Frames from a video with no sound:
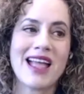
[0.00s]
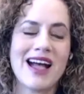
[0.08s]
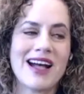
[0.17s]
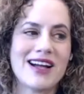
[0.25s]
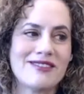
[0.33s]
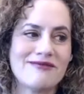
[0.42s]

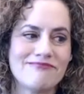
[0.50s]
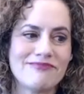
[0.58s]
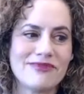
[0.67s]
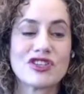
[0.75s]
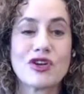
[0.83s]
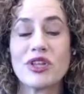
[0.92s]

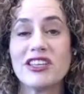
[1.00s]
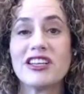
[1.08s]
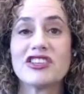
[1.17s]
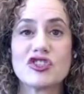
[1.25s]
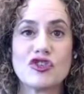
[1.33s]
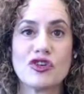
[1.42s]
so we did
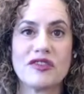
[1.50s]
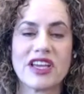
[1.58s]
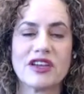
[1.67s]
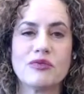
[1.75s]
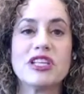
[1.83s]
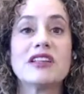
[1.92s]
a
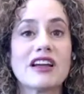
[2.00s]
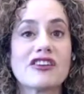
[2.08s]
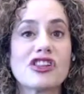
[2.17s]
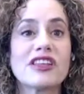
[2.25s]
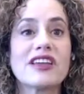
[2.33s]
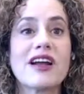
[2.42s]
survey. We did
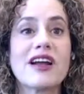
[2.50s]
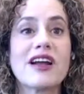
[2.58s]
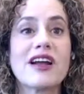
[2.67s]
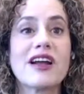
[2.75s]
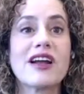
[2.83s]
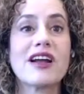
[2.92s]
actually a
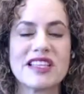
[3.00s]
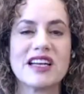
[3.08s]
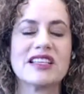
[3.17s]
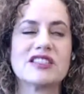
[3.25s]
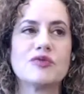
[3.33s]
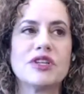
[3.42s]
couple of
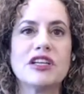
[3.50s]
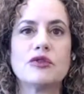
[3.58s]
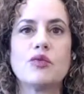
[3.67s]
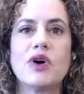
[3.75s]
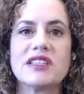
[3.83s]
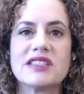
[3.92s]
studies. We did
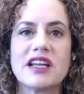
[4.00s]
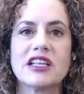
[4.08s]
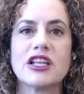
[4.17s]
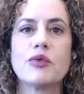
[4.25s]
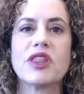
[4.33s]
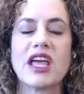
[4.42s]
one
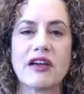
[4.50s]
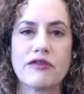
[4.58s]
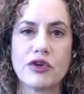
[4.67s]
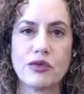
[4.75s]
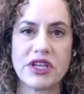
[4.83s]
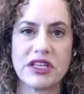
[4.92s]
study with
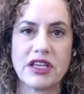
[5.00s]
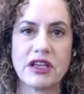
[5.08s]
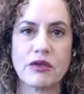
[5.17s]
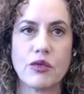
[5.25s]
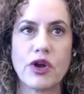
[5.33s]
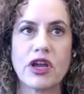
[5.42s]
heavy
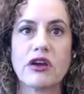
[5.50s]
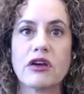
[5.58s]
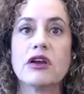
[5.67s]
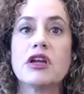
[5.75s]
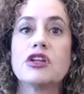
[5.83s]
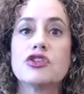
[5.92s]
reading where
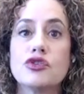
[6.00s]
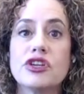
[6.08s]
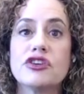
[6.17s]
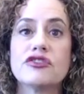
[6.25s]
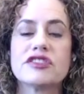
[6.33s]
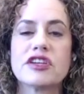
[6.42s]
2
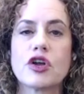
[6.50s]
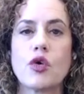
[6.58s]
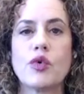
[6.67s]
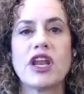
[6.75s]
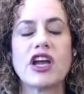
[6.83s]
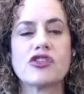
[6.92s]
years ago
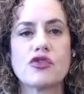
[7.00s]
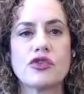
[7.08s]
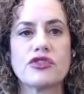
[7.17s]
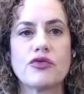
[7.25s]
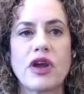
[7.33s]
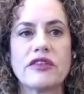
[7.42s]
when I
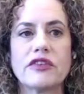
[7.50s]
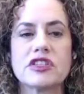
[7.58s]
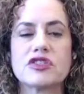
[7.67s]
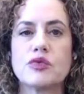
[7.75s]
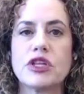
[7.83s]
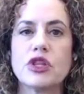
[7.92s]
joined DriveNets,
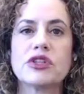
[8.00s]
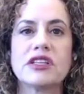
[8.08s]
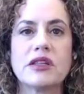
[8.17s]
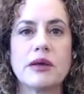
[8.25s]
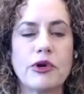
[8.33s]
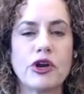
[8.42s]
we looked at
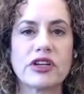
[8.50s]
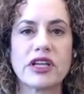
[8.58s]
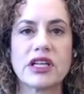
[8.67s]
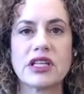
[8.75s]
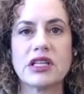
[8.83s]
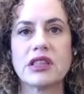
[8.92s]
the
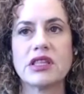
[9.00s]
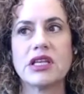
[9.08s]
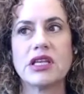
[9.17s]
market and